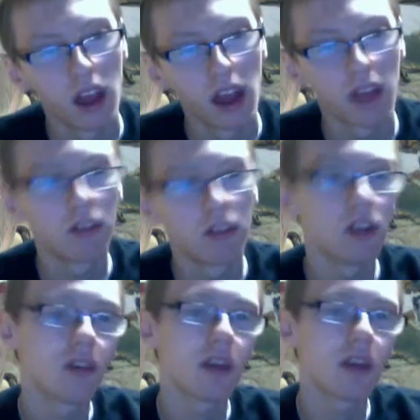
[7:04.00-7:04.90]
when
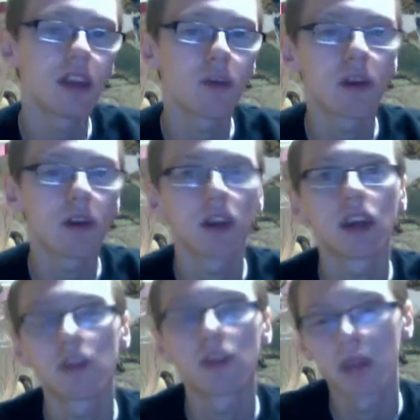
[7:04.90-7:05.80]
you're making a spell to
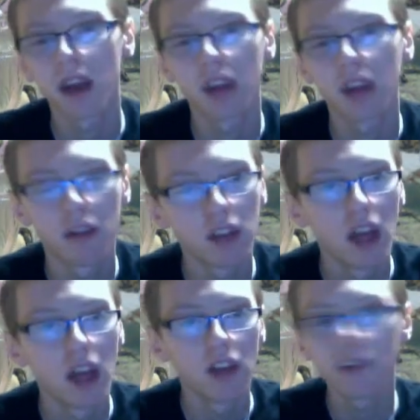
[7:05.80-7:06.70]
kick someone out of the Coven,
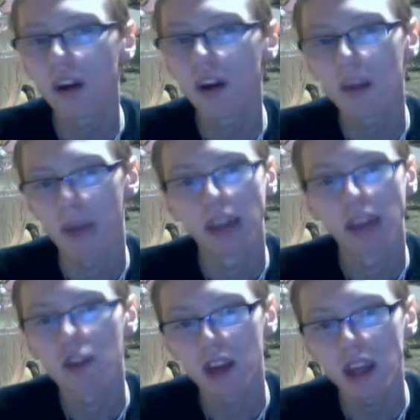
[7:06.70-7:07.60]
you can call it a
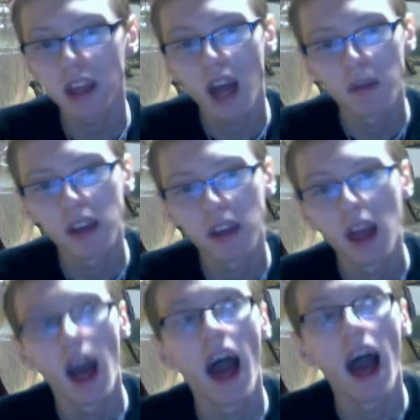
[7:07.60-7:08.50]
banishing. I mean,
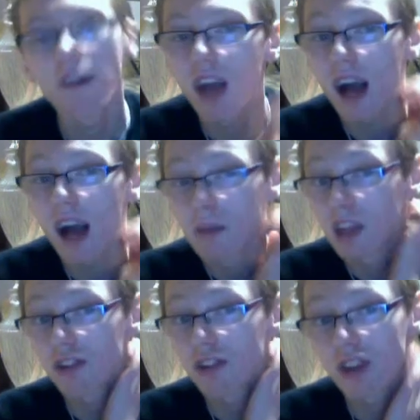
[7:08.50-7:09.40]
I've got a
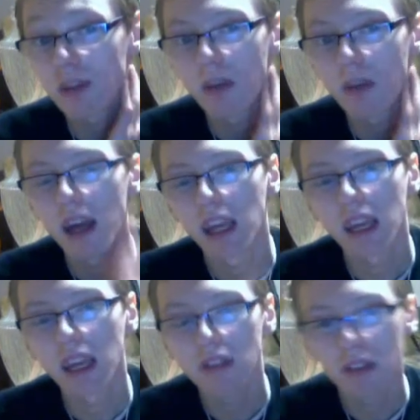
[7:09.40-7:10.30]
banishing, but
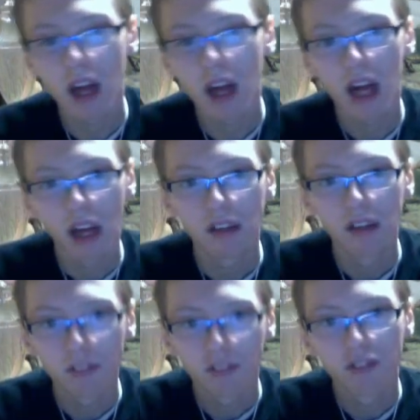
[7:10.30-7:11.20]
it's for
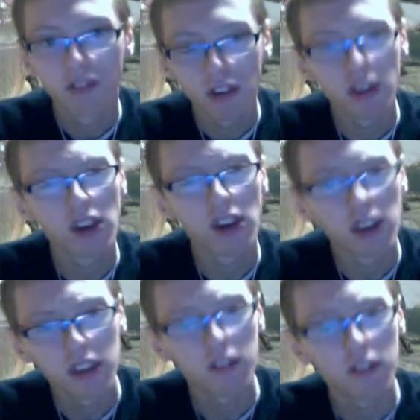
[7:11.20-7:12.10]
a
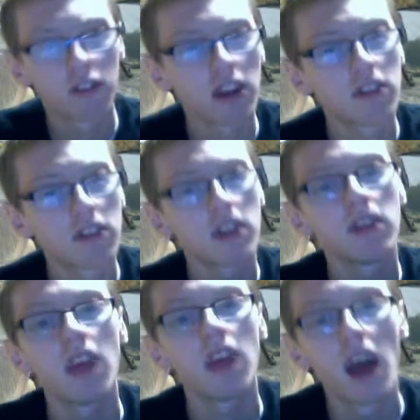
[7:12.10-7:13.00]
different
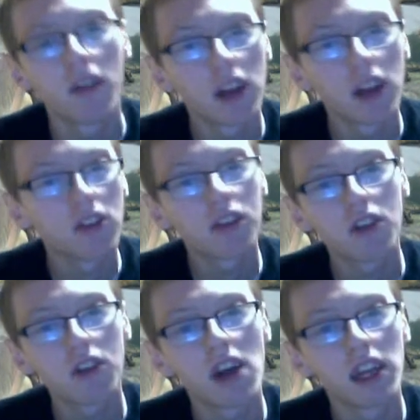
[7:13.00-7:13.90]
reason. When I do a
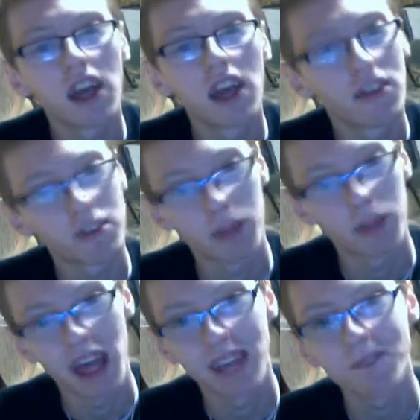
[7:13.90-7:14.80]
video on it, I'll
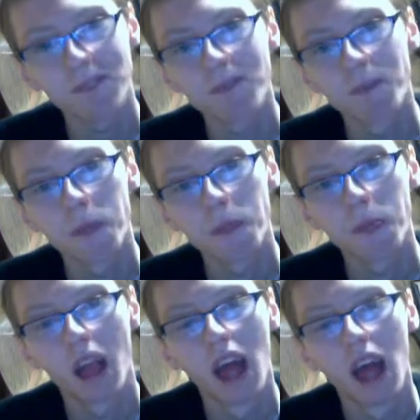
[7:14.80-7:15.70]
explain.
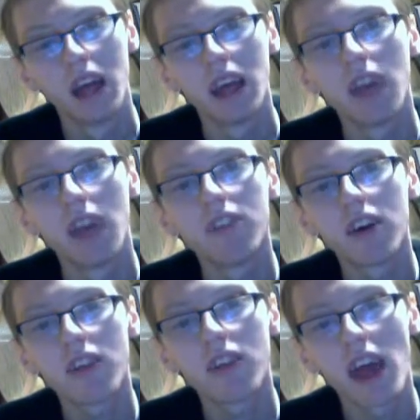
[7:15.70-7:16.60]

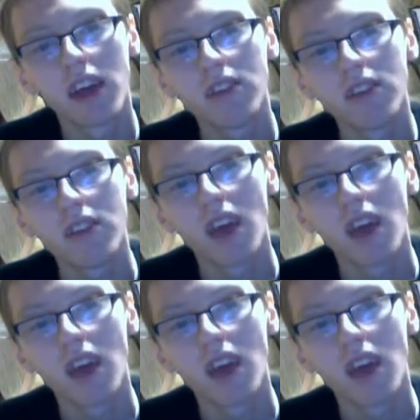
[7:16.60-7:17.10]
Until then,